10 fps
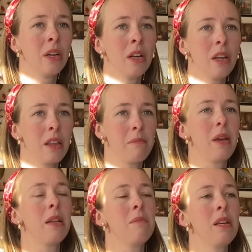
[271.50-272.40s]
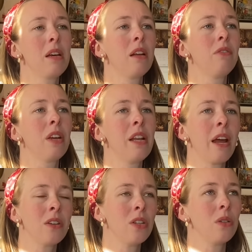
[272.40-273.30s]
that made me kind of
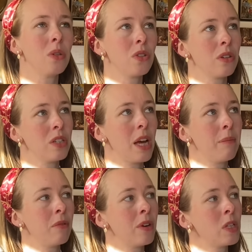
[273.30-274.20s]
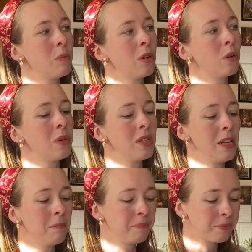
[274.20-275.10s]
connect it to a certain type of recipe or cuisine.